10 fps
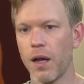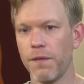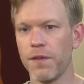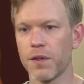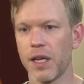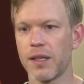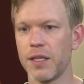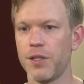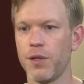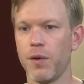I feel like
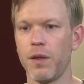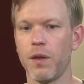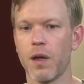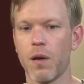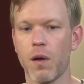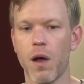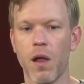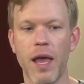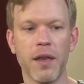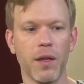that too. And
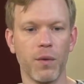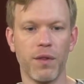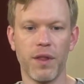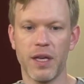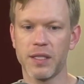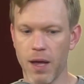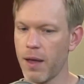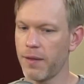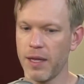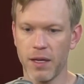I'll end it with this.
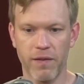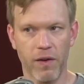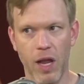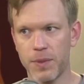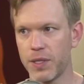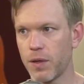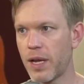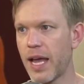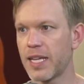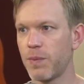At the end of every
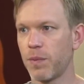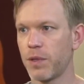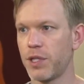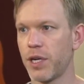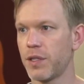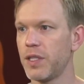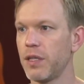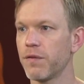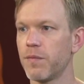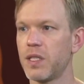episode, I ask people to share a
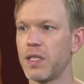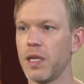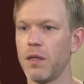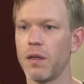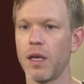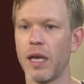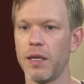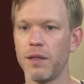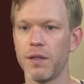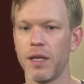secret from the scene.
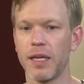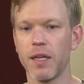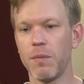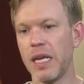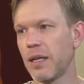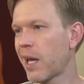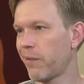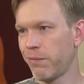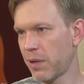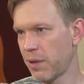And it can mean
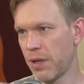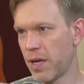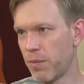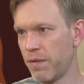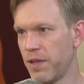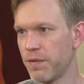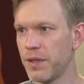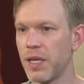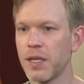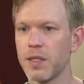kind of a number of
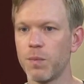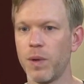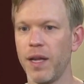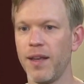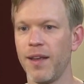different things, but